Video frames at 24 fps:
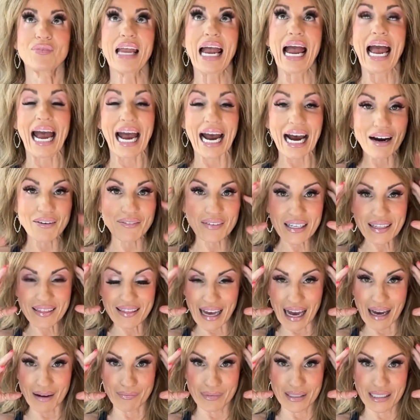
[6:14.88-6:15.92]
Having
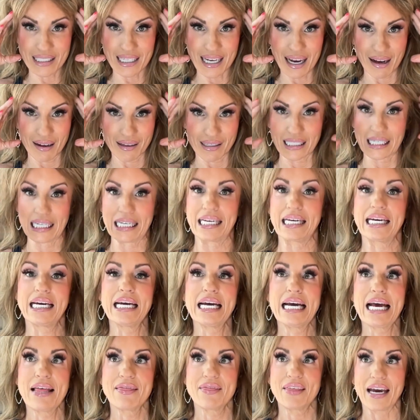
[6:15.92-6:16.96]
that mentality
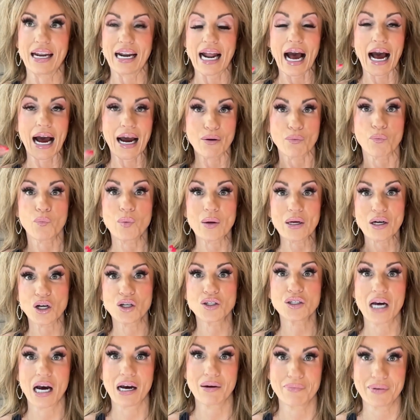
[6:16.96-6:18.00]
that I will
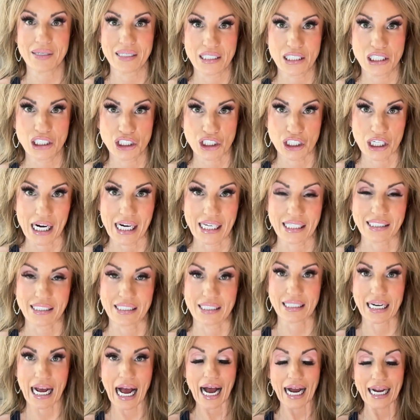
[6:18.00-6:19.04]
not be
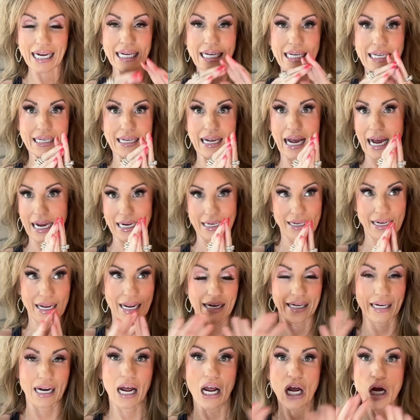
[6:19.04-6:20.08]
distracted. I
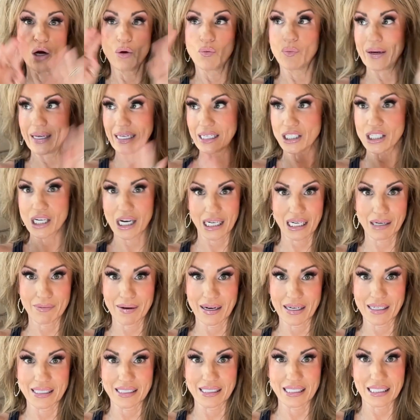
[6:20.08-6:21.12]
cannot. We can talk
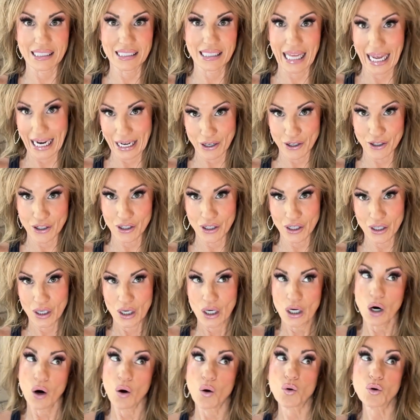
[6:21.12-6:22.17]
about it later,
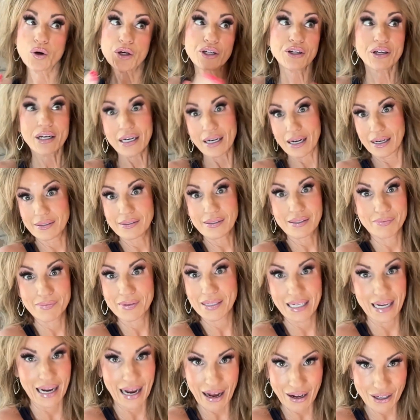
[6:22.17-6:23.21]
or you can ask
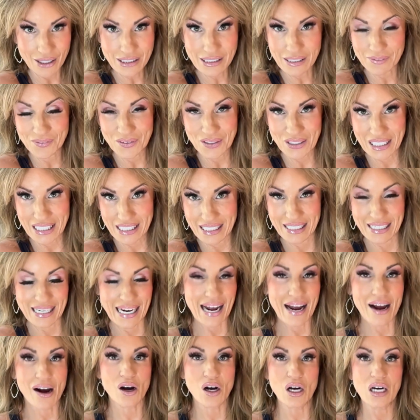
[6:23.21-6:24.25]
somebody else if you need it
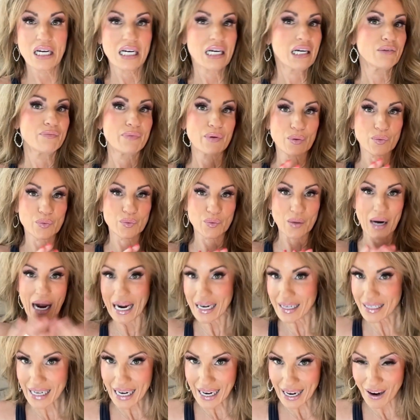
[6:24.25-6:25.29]
now. But
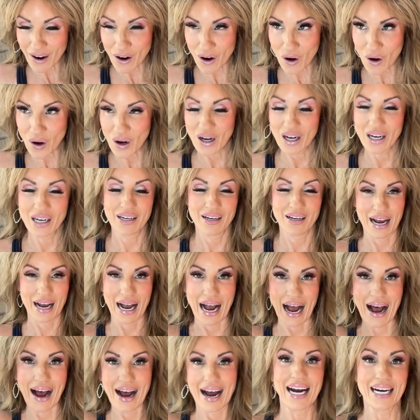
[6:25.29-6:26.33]
right now,
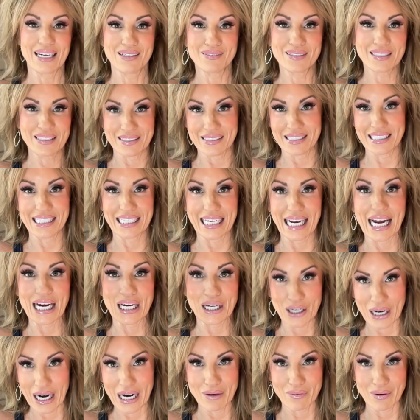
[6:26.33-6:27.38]
I am doing a
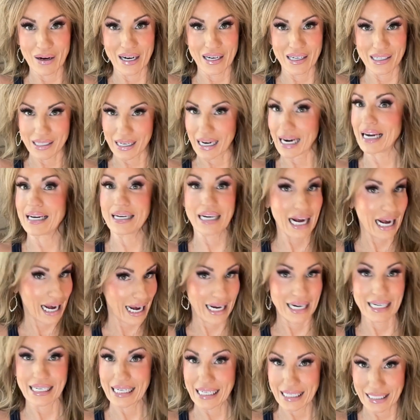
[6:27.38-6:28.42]
great work and
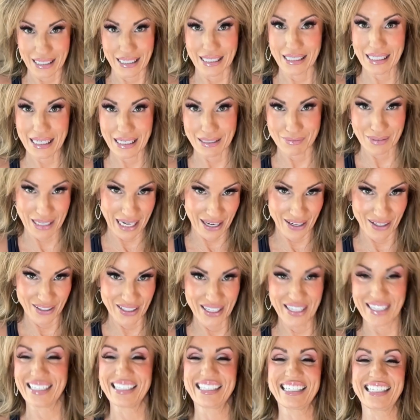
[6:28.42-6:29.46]
I cannot come
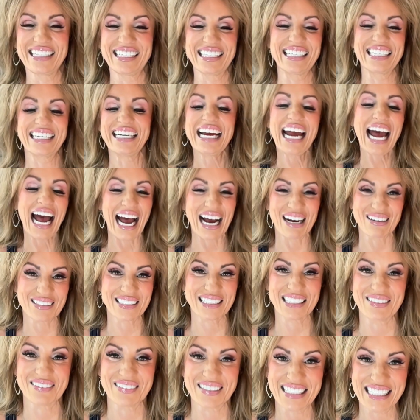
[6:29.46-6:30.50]
down. I
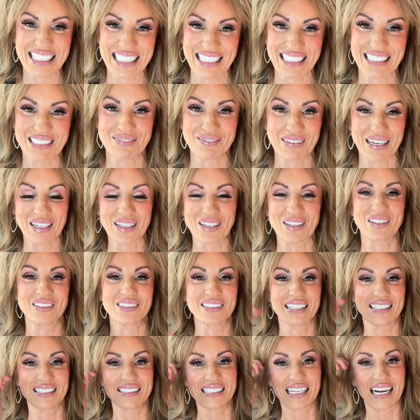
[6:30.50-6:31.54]
was even teasing my
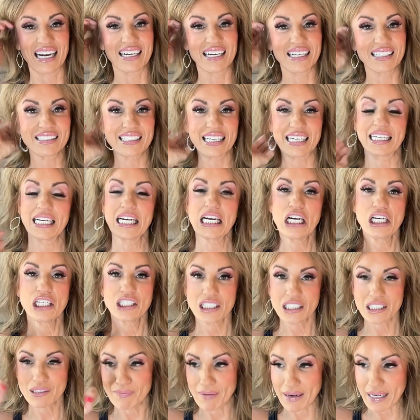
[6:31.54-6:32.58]
girls last night and I said,
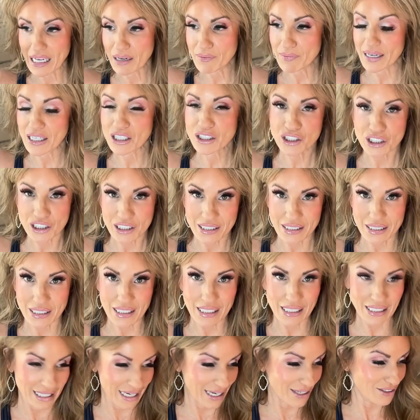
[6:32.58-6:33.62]
just make up extra
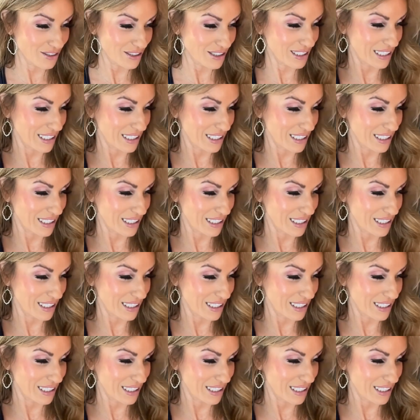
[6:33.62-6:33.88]
sticky notes,